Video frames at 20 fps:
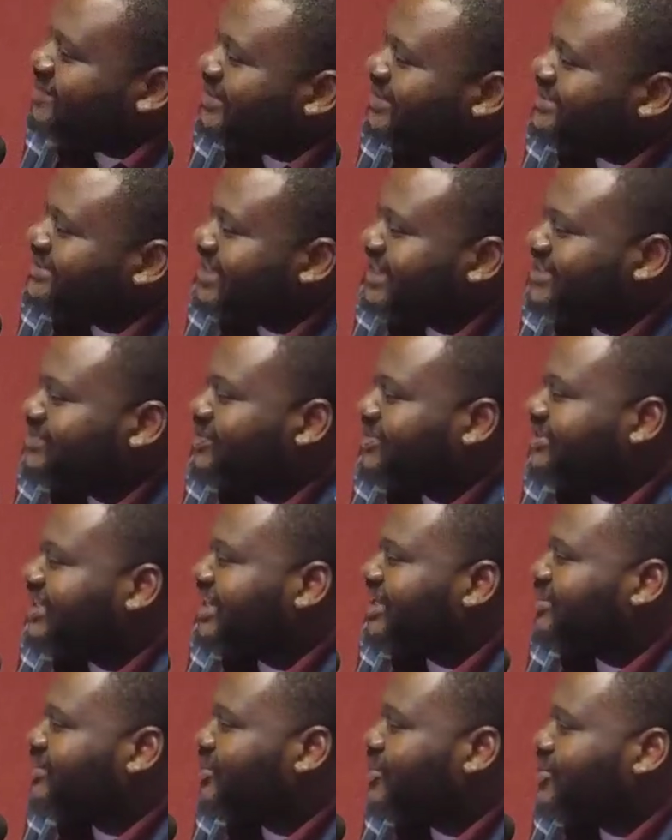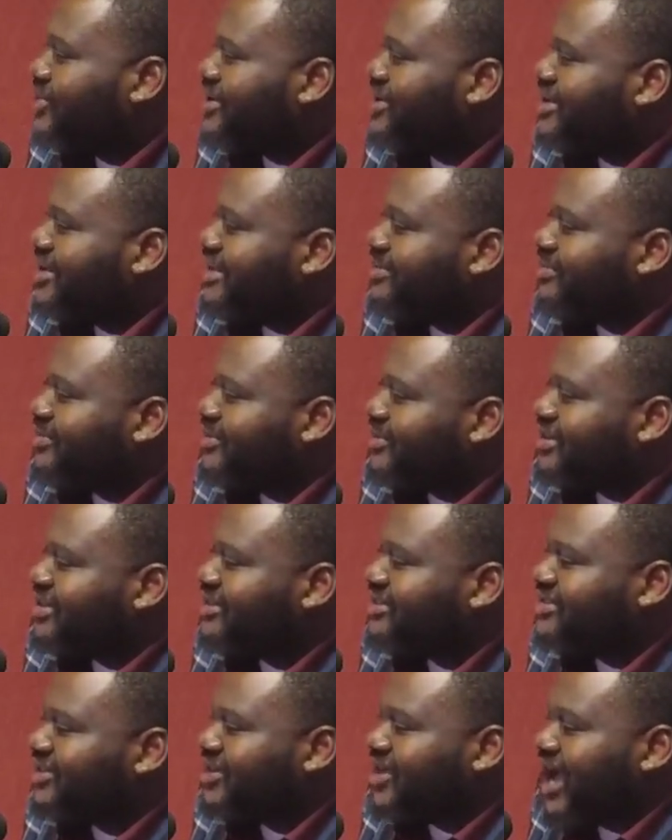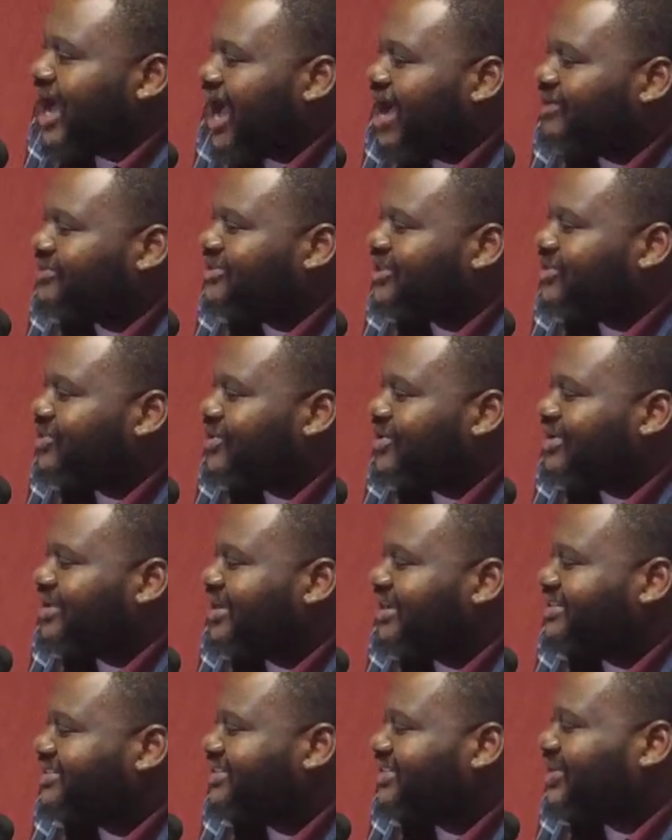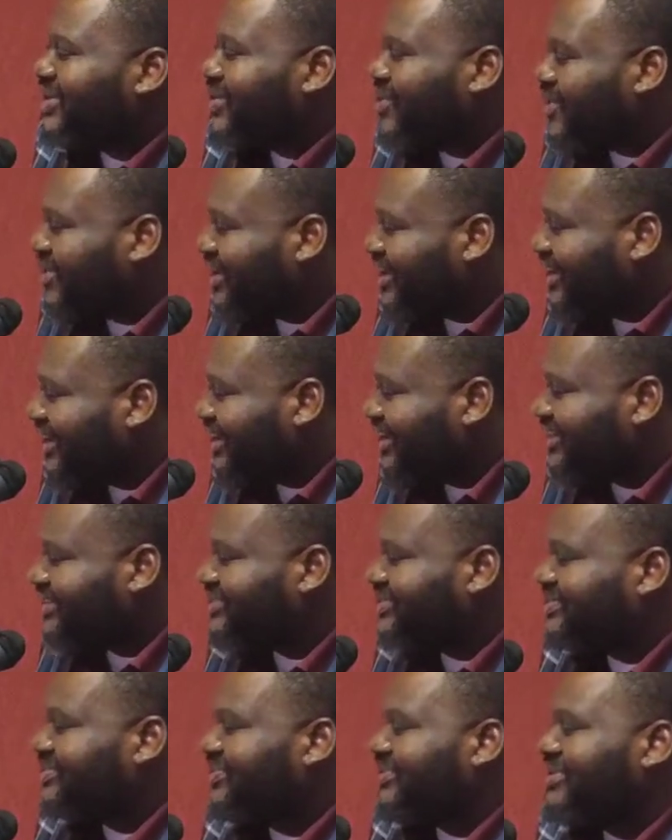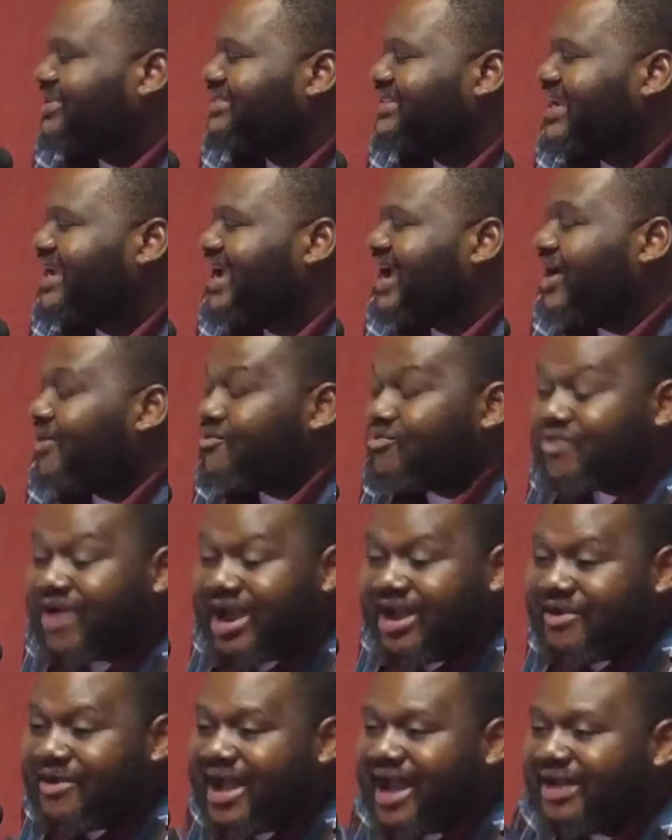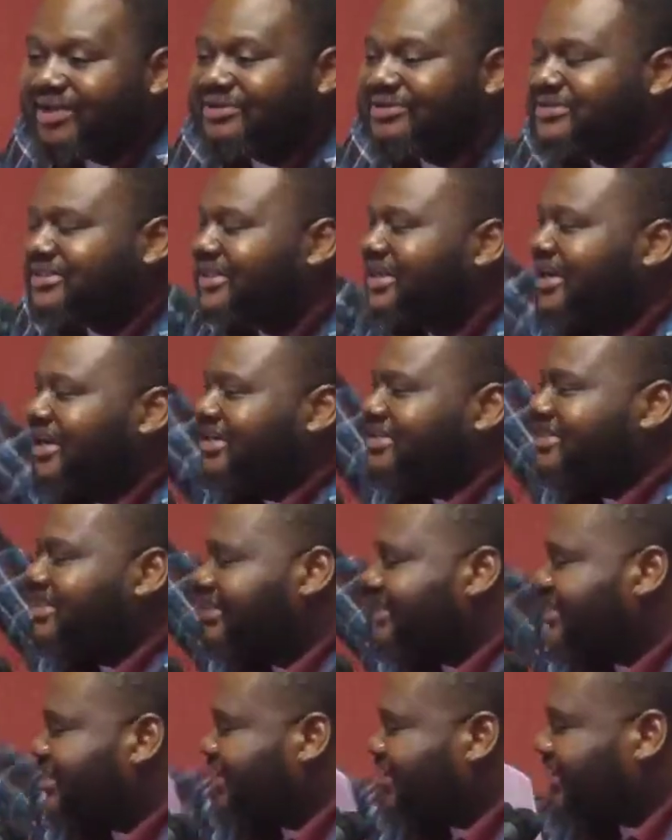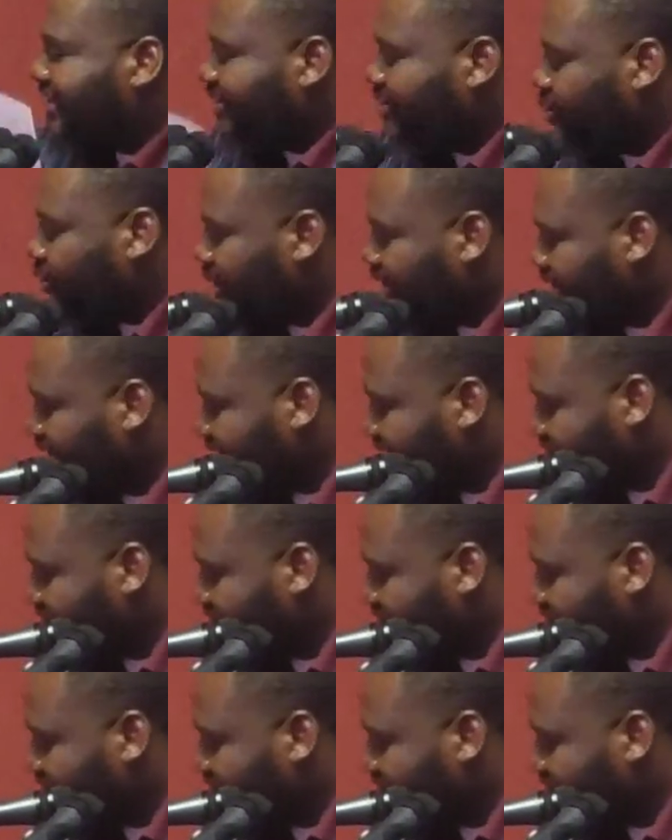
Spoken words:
it says we'll take a more in-depth look into housing coordination, coordinated entry points around housing. See, the way